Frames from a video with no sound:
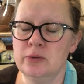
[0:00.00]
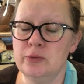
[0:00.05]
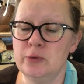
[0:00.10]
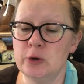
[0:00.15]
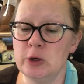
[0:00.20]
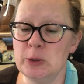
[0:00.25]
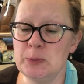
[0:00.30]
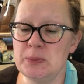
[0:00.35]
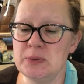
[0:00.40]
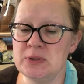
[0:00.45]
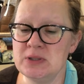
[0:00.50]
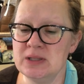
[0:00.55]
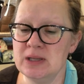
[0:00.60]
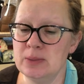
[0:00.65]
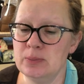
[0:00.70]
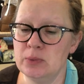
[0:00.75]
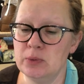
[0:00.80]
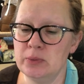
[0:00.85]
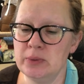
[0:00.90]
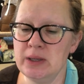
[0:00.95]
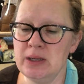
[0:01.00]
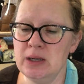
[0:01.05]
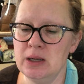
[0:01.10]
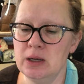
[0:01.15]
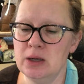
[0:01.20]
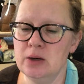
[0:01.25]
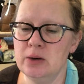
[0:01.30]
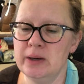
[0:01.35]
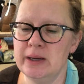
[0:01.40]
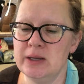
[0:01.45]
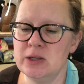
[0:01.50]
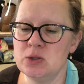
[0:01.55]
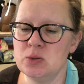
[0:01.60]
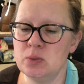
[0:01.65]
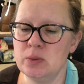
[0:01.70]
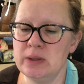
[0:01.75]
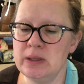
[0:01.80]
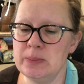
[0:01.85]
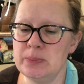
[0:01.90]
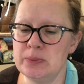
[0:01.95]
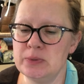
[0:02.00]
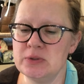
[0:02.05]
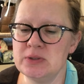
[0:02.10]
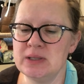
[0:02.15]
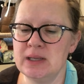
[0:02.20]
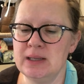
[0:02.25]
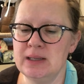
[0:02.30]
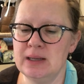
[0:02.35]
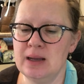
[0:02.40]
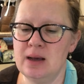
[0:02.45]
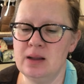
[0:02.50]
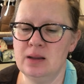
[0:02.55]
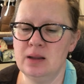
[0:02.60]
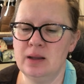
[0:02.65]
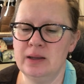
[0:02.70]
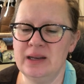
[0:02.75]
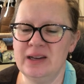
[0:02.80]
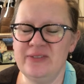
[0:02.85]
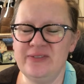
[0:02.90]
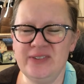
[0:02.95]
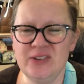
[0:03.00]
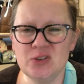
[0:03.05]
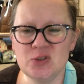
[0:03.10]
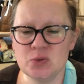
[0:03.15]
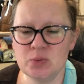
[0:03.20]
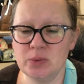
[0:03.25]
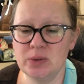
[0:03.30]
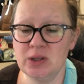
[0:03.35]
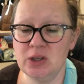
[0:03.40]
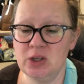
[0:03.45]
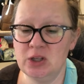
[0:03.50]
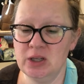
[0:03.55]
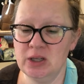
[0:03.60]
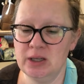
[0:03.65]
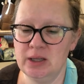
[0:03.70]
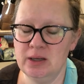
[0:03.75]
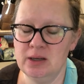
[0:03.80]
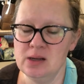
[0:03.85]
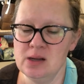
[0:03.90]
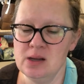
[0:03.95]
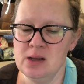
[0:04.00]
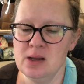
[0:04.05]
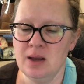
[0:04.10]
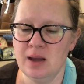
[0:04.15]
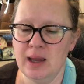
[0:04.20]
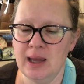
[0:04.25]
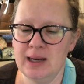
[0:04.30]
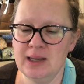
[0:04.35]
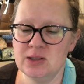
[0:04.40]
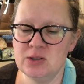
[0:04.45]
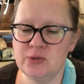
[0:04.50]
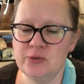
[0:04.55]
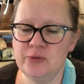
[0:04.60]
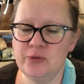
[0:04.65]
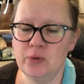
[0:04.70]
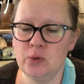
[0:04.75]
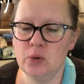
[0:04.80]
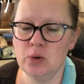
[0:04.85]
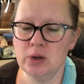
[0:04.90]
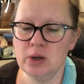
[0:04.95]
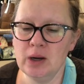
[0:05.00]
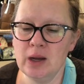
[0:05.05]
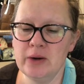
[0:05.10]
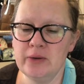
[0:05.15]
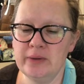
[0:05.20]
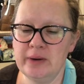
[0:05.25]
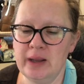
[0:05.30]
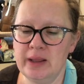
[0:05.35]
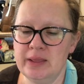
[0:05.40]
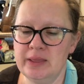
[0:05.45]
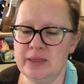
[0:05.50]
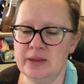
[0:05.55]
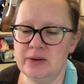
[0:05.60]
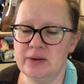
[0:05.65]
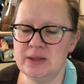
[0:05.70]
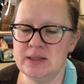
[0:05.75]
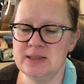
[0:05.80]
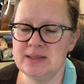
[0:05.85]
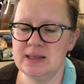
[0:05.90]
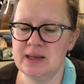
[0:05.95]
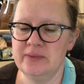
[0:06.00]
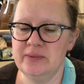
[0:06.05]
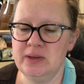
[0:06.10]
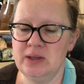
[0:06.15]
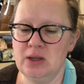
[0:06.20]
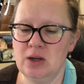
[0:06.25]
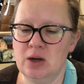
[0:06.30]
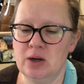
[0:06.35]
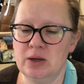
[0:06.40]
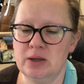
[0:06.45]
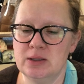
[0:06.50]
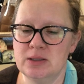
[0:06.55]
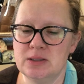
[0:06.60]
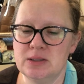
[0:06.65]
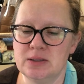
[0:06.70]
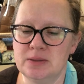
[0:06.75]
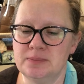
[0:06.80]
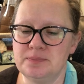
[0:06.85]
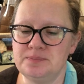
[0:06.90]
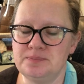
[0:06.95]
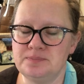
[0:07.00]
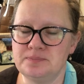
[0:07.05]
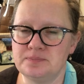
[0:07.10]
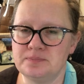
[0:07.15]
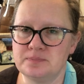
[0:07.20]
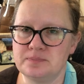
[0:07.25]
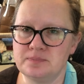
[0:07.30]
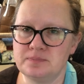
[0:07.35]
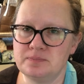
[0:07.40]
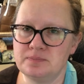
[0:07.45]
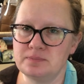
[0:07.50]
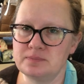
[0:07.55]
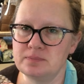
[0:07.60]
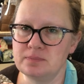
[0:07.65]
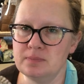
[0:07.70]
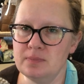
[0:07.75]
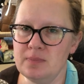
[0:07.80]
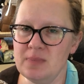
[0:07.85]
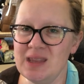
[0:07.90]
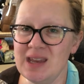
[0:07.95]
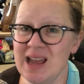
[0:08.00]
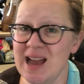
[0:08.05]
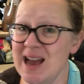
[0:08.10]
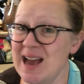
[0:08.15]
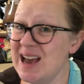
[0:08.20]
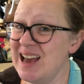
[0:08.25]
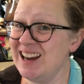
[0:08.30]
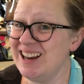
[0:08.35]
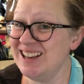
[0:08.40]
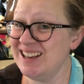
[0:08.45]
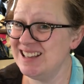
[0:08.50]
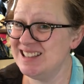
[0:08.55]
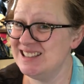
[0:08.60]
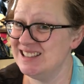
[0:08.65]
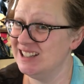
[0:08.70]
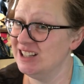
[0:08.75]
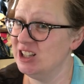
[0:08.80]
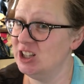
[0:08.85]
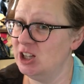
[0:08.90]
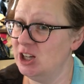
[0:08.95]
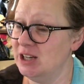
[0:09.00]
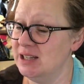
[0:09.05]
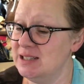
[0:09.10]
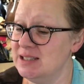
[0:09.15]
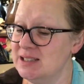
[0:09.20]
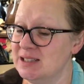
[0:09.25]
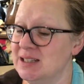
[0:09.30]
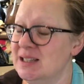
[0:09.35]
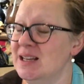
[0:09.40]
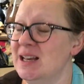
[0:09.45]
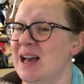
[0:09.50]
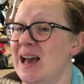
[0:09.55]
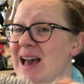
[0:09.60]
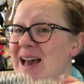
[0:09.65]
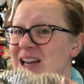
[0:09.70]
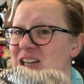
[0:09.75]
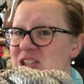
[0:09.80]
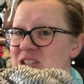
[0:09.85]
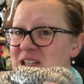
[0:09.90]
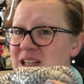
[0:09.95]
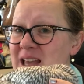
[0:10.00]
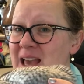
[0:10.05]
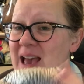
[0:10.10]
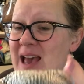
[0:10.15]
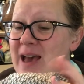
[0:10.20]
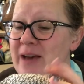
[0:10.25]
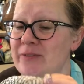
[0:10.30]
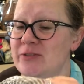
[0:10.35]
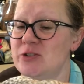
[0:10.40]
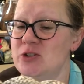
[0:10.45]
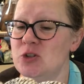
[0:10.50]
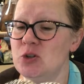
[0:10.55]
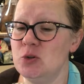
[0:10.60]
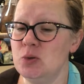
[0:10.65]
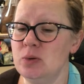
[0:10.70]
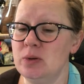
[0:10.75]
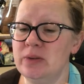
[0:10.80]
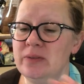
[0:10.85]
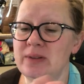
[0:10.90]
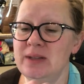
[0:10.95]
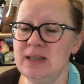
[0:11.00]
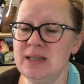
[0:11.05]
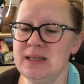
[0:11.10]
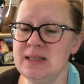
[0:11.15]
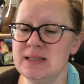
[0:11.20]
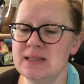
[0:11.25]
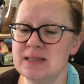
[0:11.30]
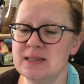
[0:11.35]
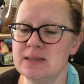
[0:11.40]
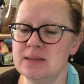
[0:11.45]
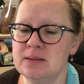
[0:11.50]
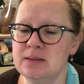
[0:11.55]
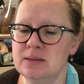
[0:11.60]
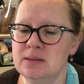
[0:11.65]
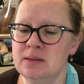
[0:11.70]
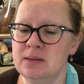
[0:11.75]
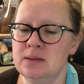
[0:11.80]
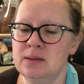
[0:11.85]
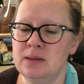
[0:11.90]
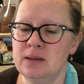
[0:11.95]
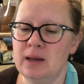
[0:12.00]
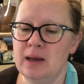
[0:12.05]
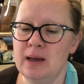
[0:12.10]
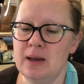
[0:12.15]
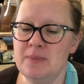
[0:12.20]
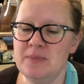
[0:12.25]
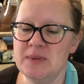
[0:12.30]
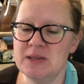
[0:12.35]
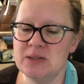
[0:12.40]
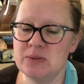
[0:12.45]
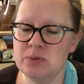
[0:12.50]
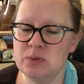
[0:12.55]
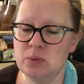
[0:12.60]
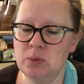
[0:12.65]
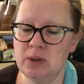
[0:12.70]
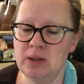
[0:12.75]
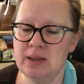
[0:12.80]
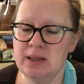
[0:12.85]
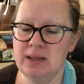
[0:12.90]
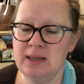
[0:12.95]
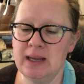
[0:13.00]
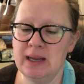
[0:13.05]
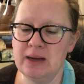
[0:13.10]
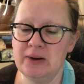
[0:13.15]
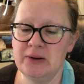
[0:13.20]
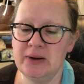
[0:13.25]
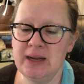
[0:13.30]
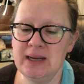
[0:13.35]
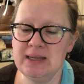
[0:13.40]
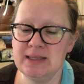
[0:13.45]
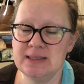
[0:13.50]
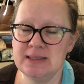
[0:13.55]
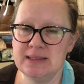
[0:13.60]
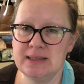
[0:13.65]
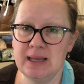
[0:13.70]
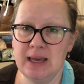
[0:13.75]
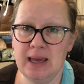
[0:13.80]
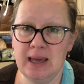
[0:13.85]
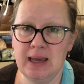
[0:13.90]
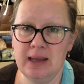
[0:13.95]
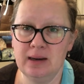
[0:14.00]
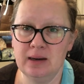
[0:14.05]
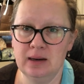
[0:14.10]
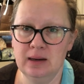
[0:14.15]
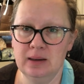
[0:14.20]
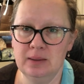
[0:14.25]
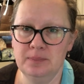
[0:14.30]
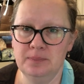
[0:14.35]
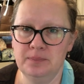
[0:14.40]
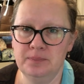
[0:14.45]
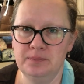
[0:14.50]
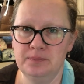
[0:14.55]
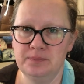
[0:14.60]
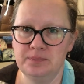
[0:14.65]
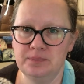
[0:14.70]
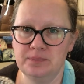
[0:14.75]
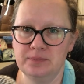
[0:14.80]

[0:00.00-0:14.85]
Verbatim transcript: 40% merino, and 20% nylon. It feels really good. And it's 437 yards. I likes it a lot. I actually have two of these. Um, this was one of the knit crates that um,